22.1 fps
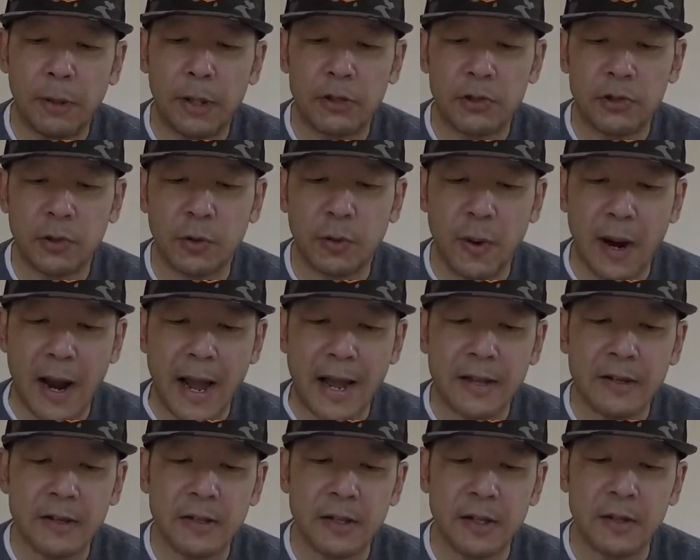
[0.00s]
punch
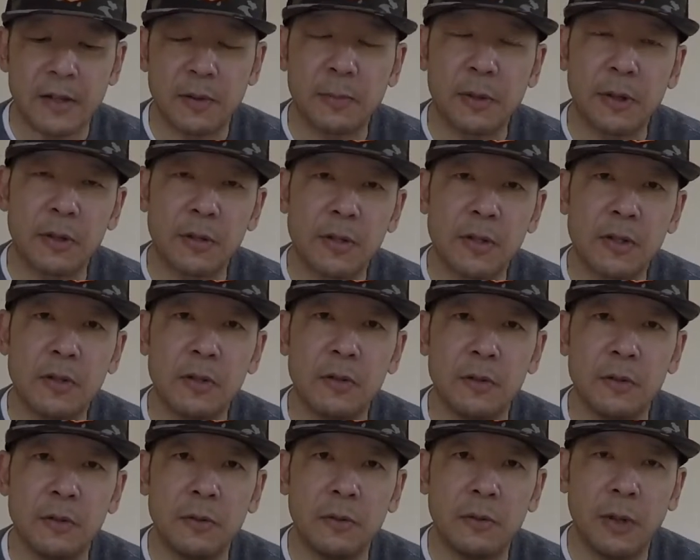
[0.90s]
grass as opposed
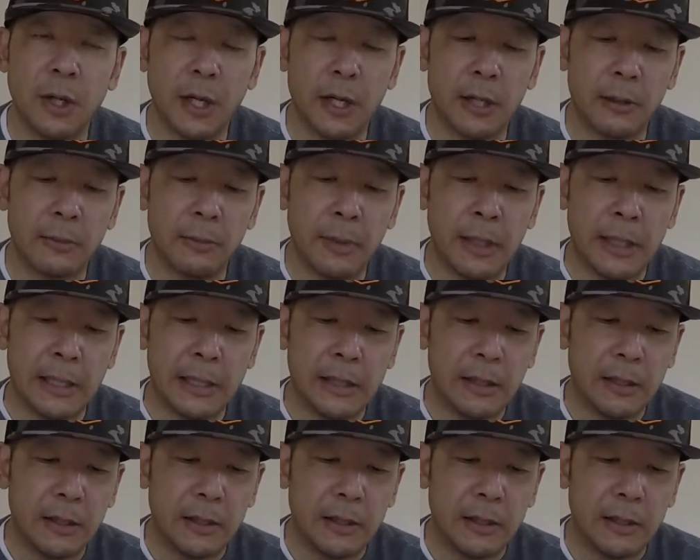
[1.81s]
to